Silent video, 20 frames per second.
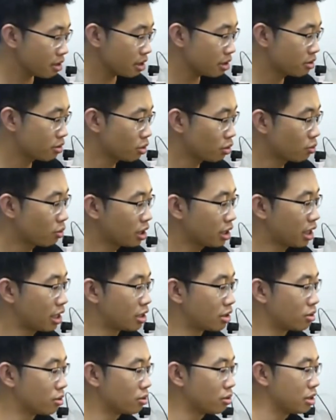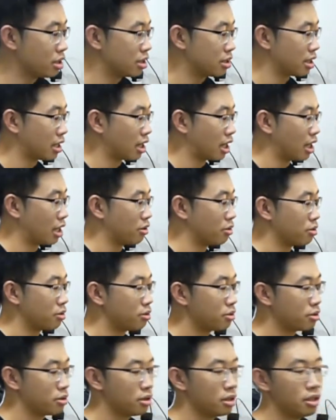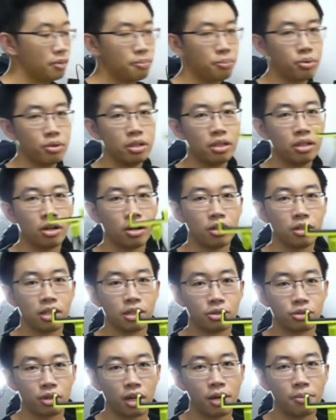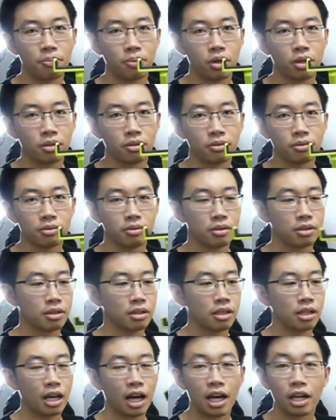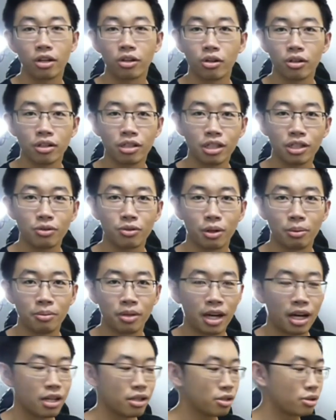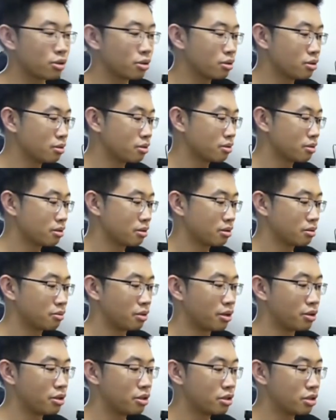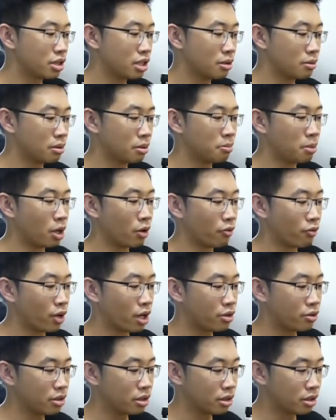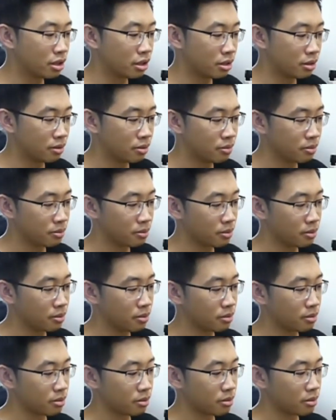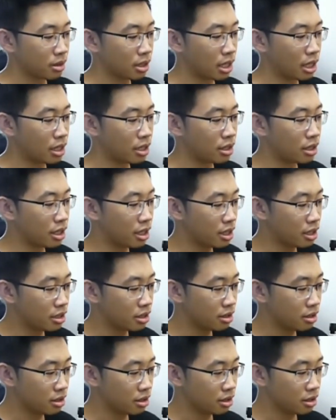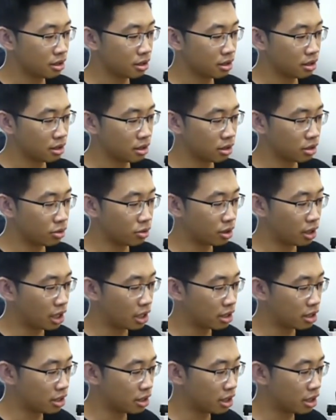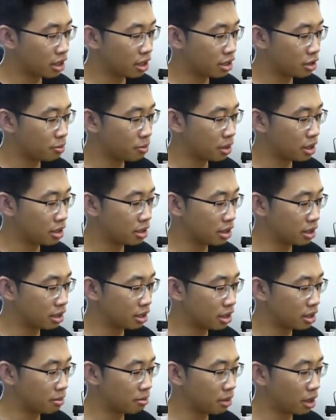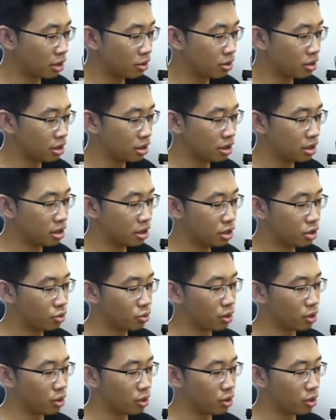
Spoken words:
So what I do is that I will usually put it on the tripod. I got this from Daiso, very cheap, about 5 ringgit. And then you can just basically mount it this